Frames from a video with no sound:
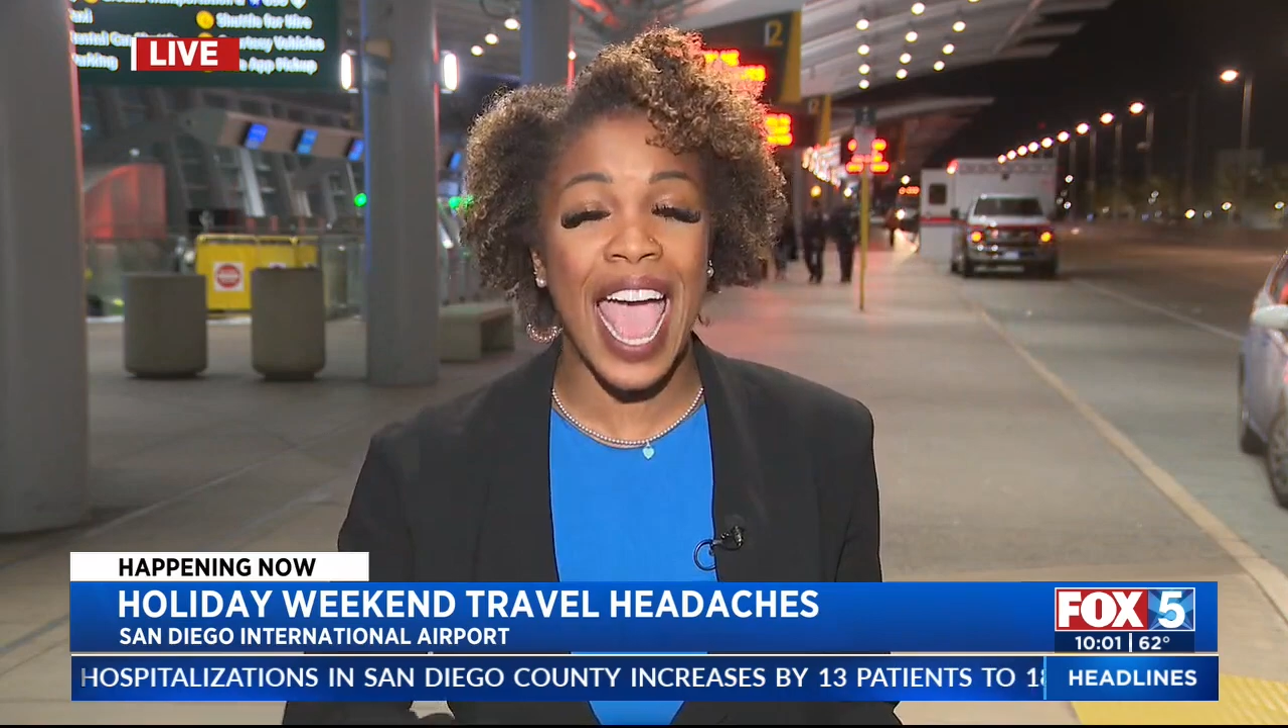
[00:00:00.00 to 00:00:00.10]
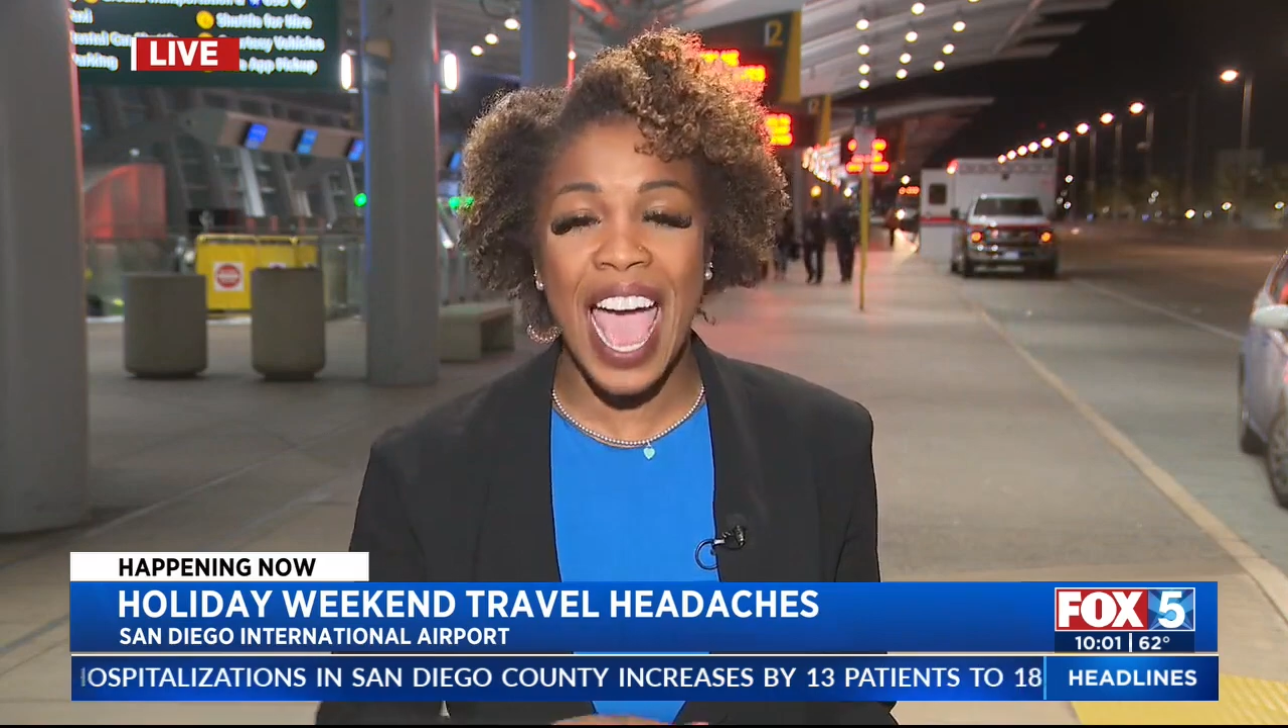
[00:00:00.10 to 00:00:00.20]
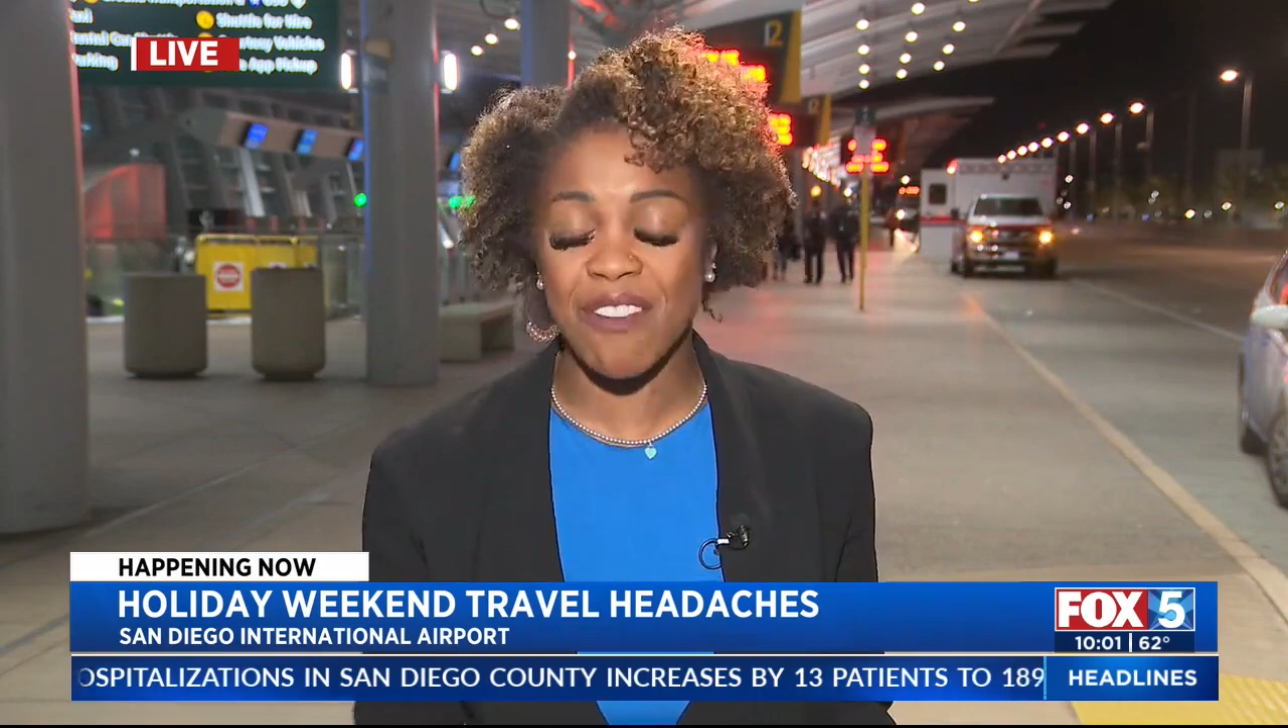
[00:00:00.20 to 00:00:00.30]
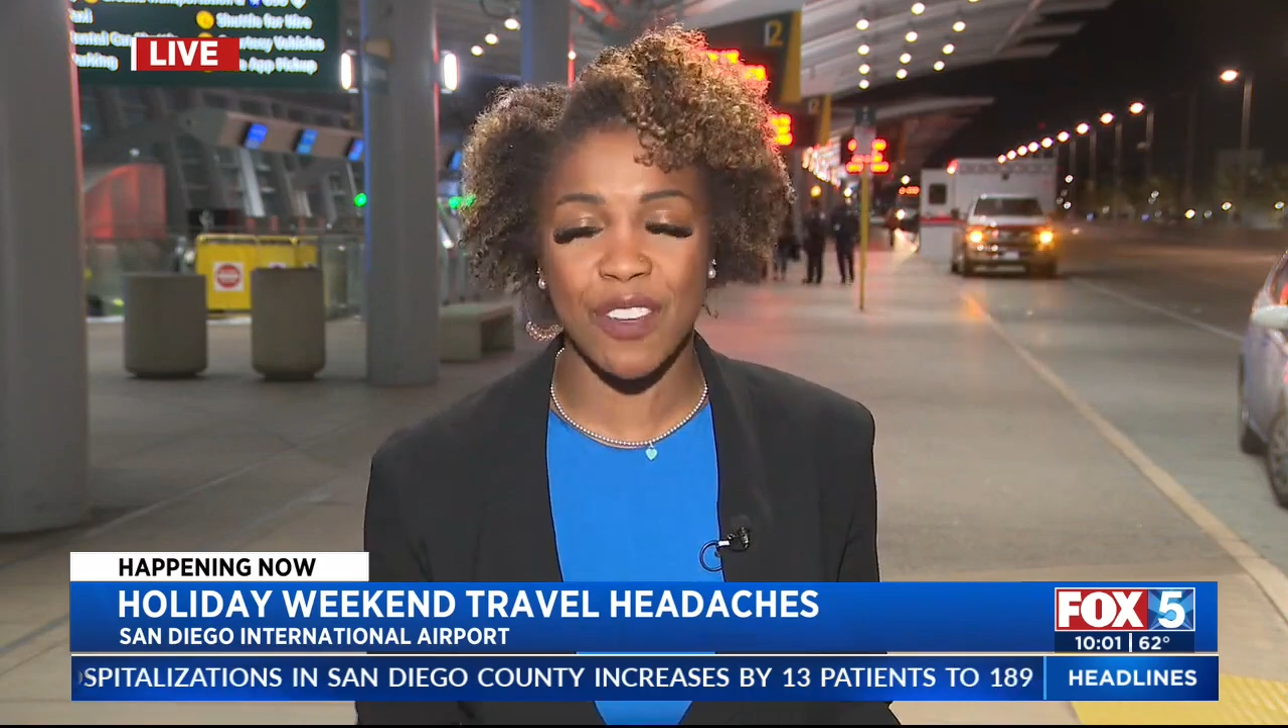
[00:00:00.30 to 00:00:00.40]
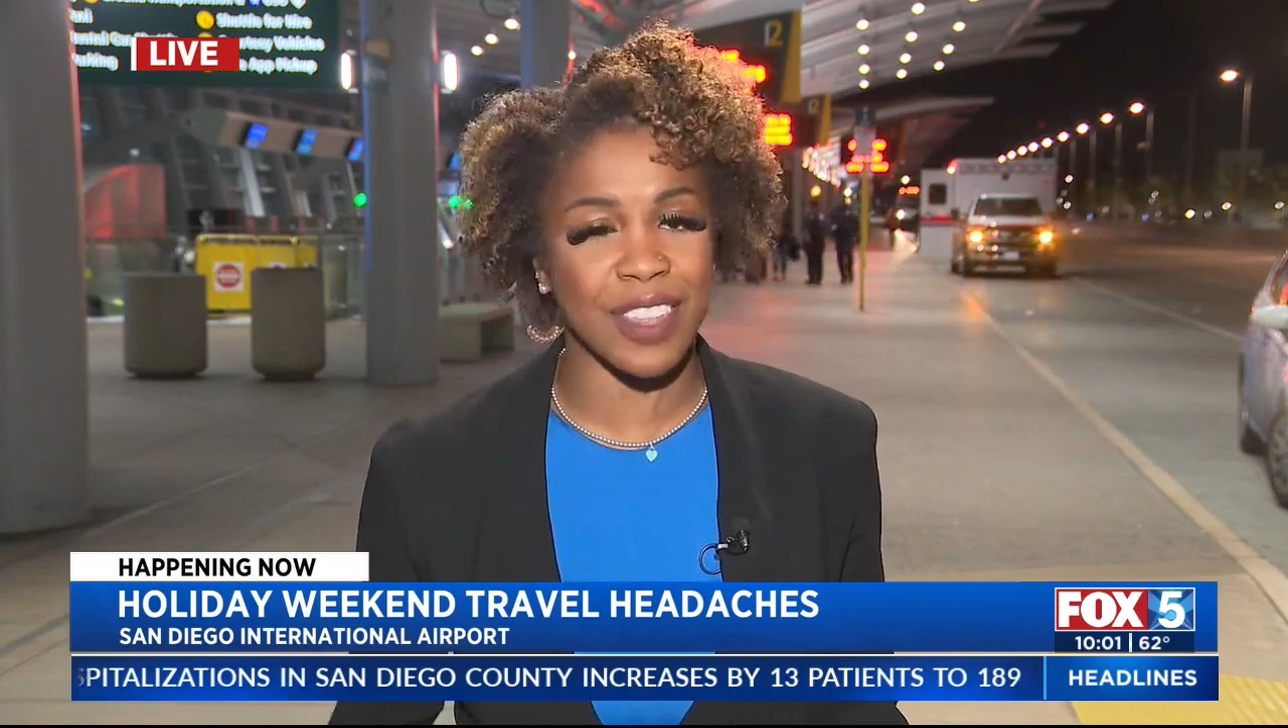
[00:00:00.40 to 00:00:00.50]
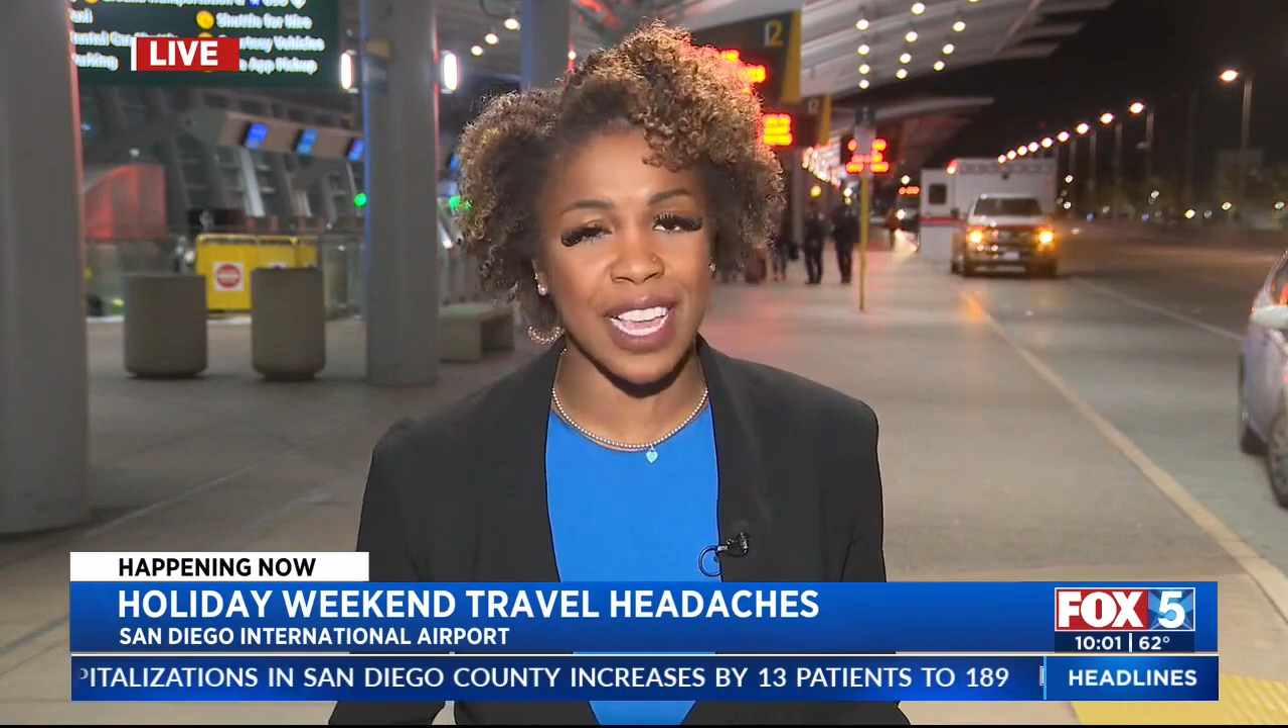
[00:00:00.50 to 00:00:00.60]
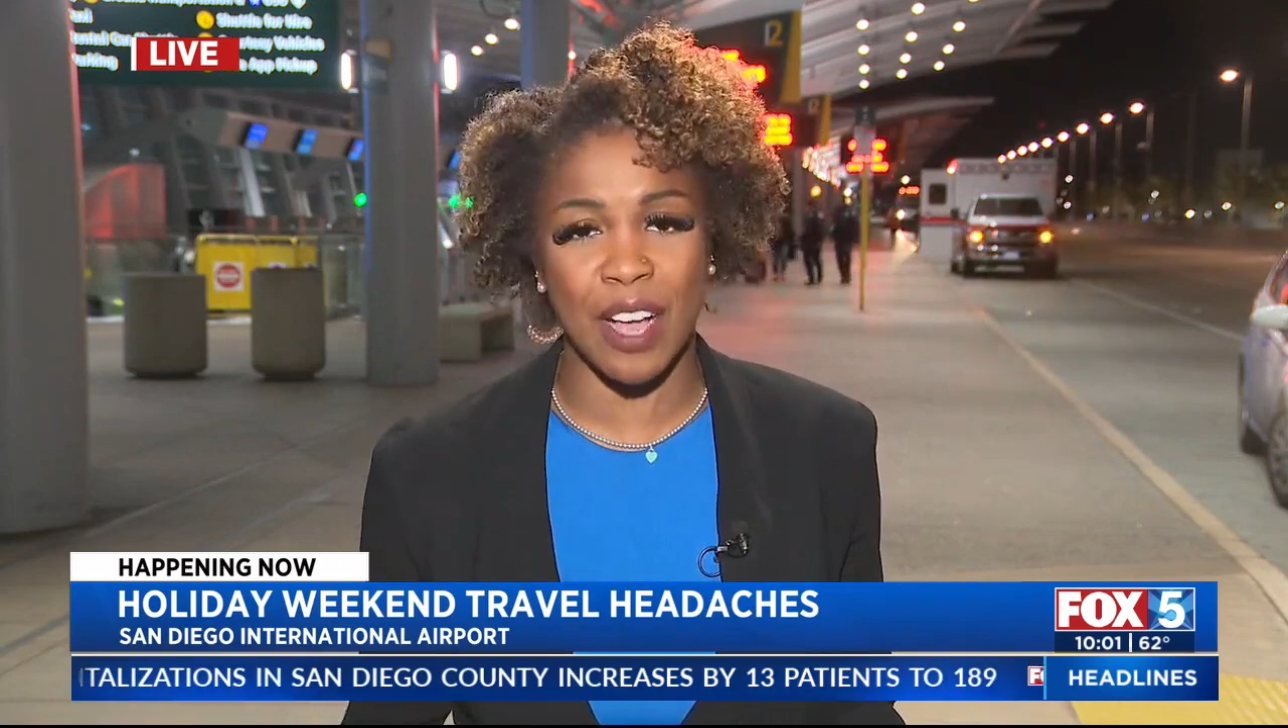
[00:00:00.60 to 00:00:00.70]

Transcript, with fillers: everything